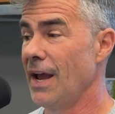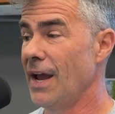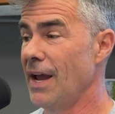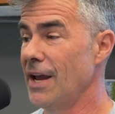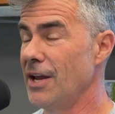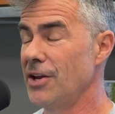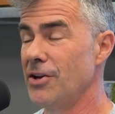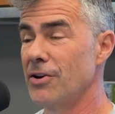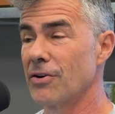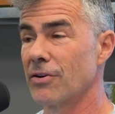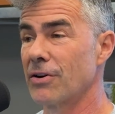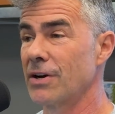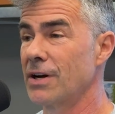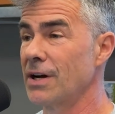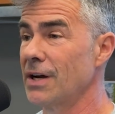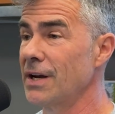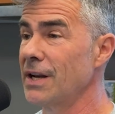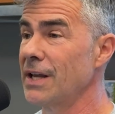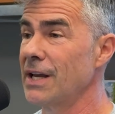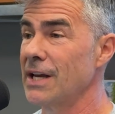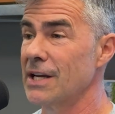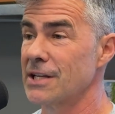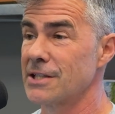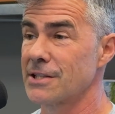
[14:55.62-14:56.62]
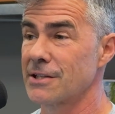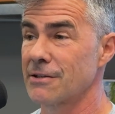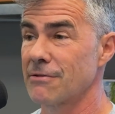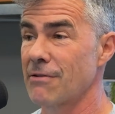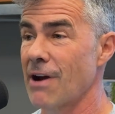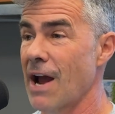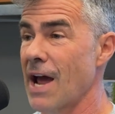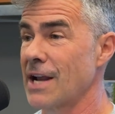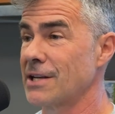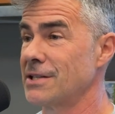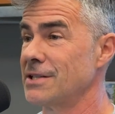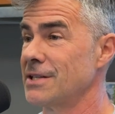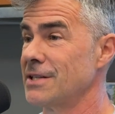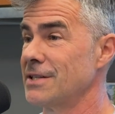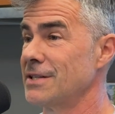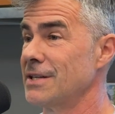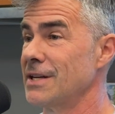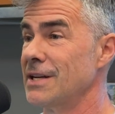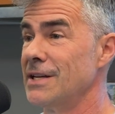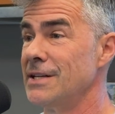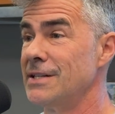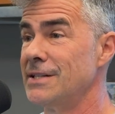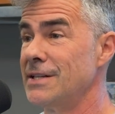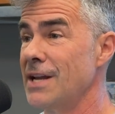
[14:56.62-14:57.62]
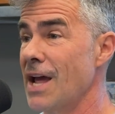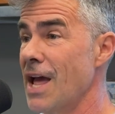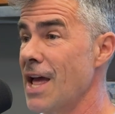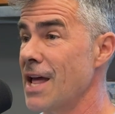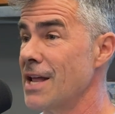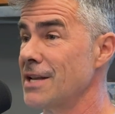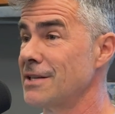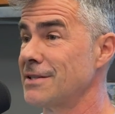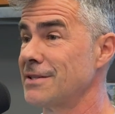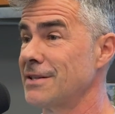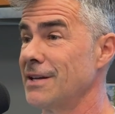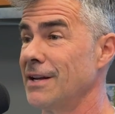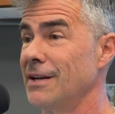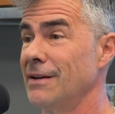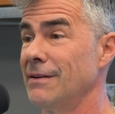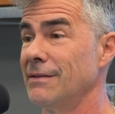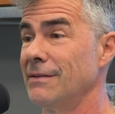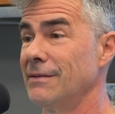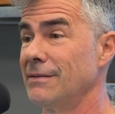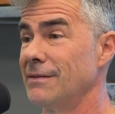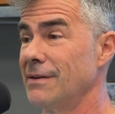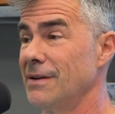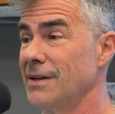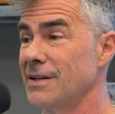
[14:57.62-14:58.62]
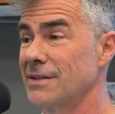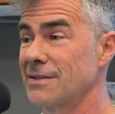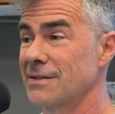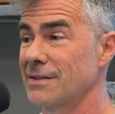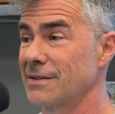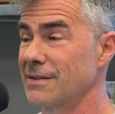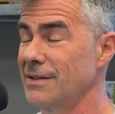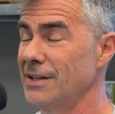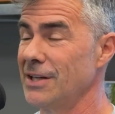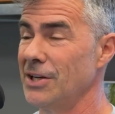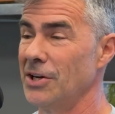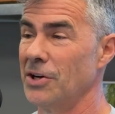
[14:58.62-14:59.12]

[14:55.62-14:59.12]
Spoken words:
You're going to get scratches and dents, and it's, you're